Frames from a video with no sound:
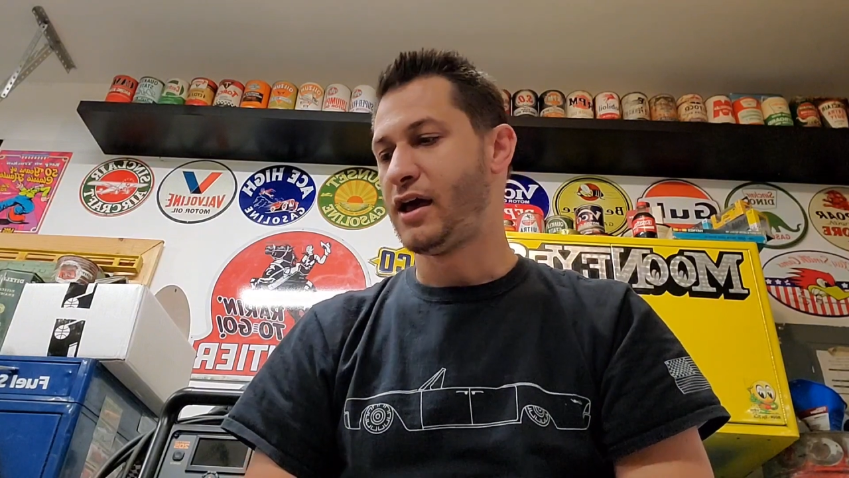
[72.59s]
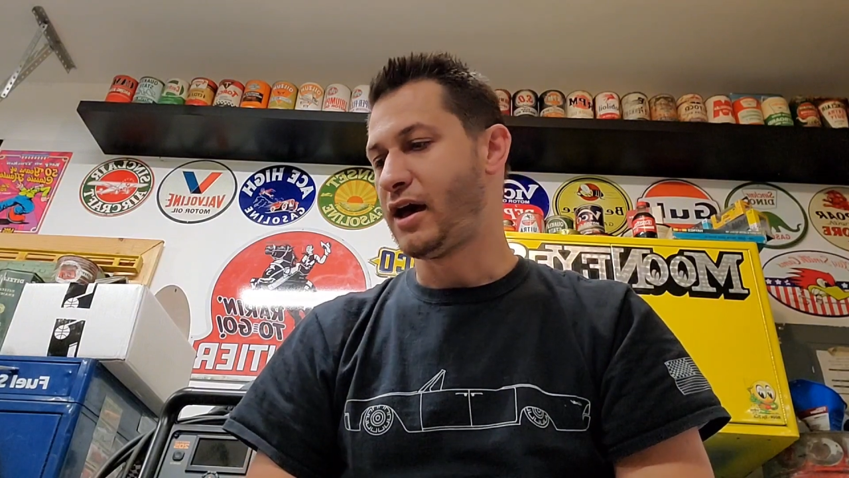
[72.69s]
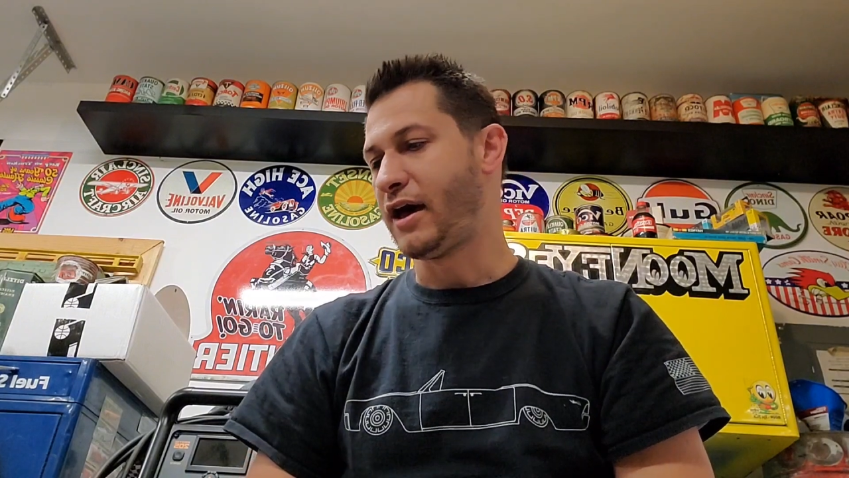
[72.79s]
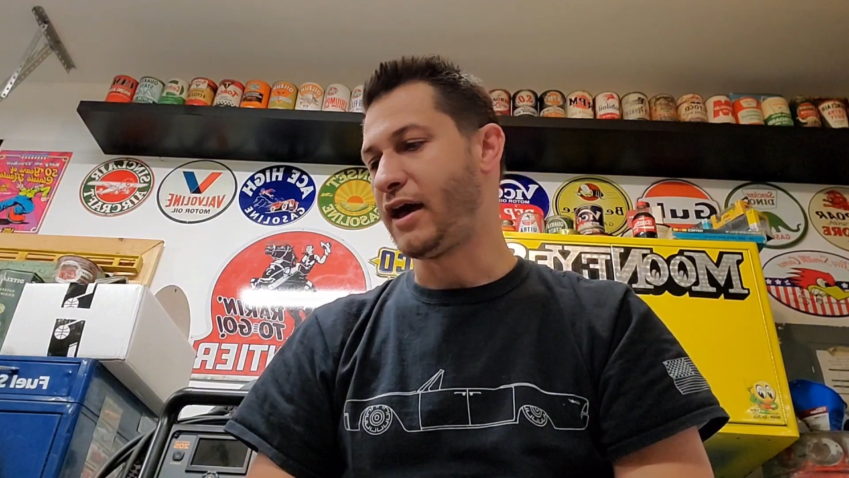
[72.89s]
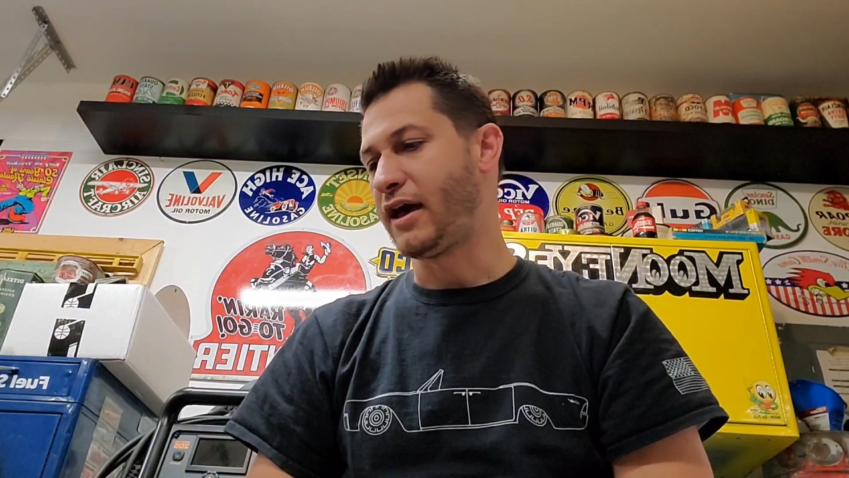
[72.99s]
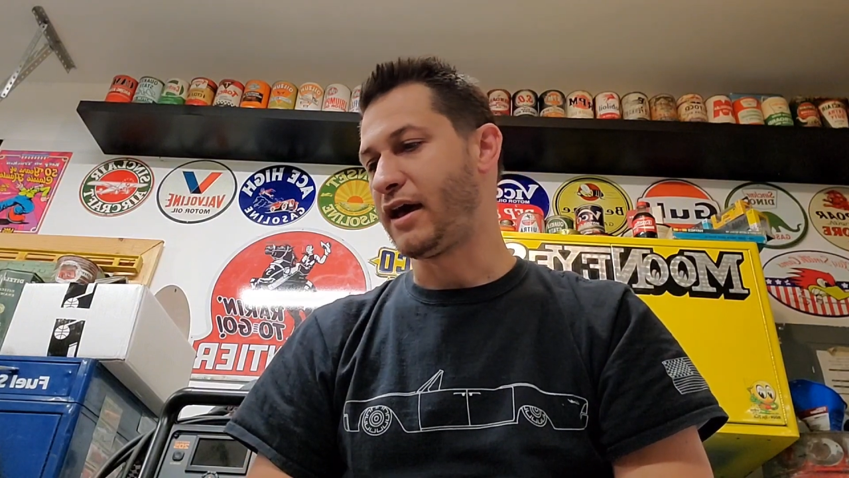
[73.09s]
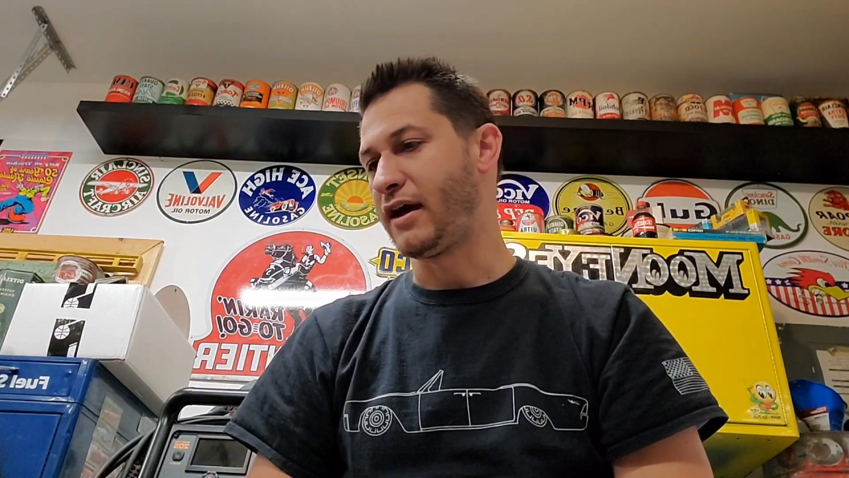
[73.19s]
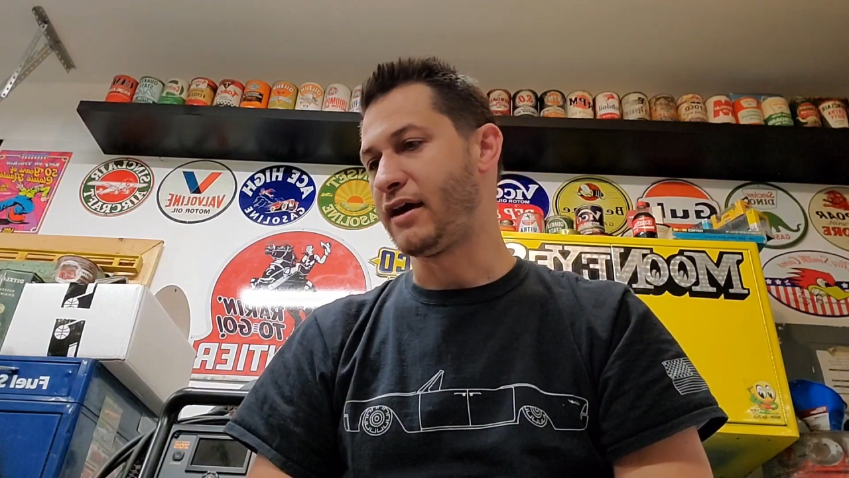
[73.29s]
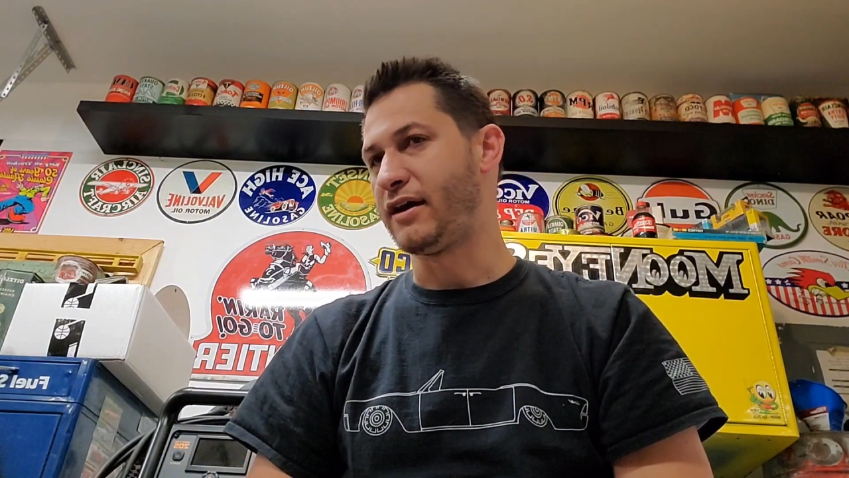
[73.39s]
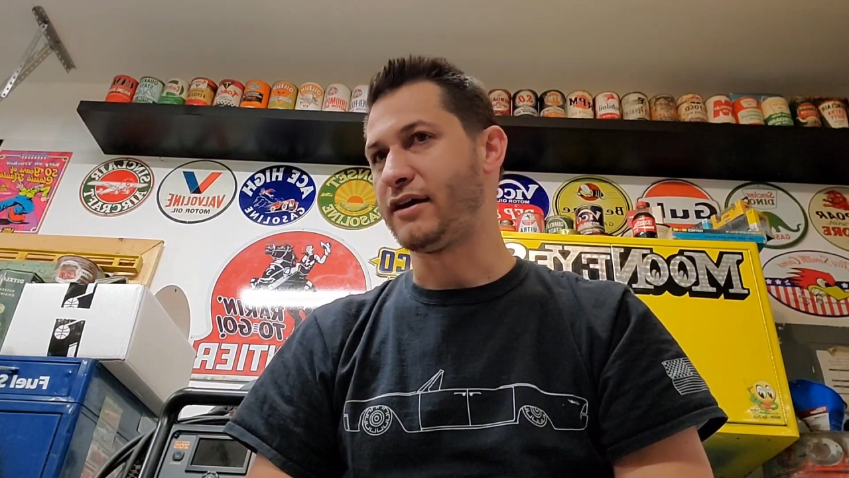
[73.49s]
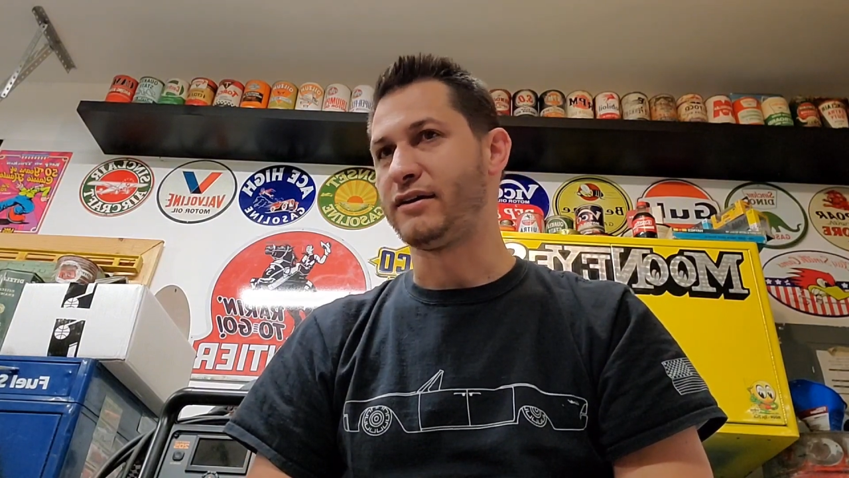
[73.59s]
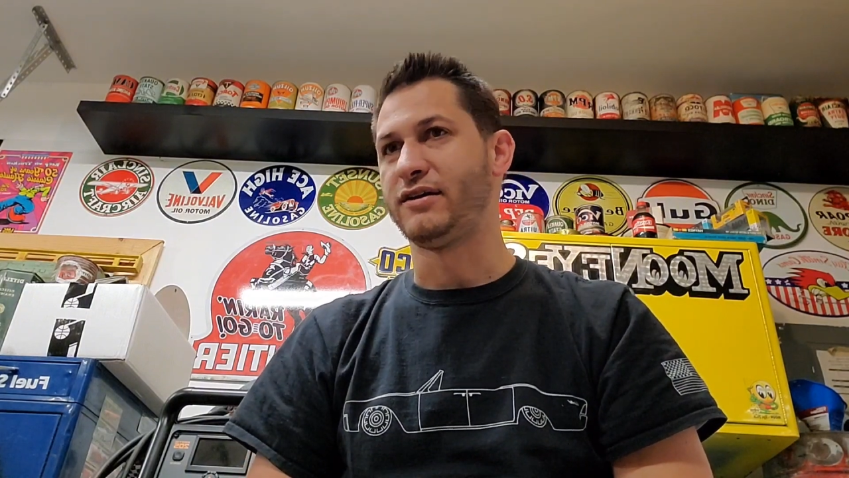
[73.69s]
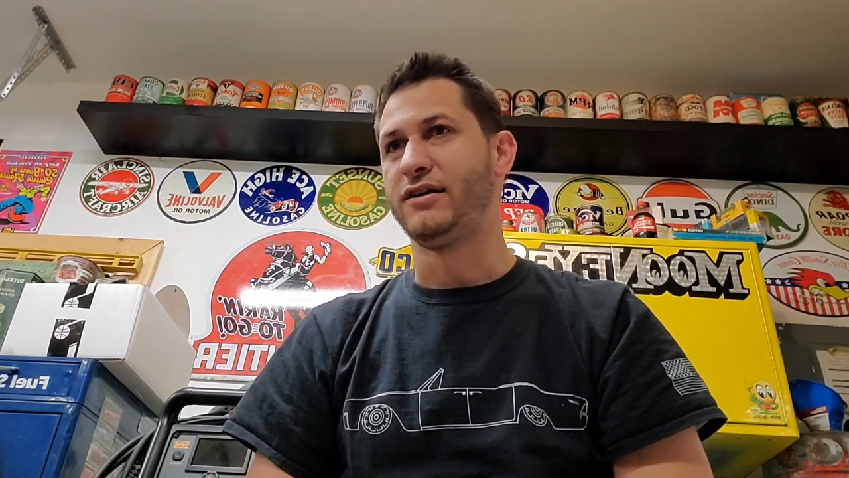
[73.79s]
and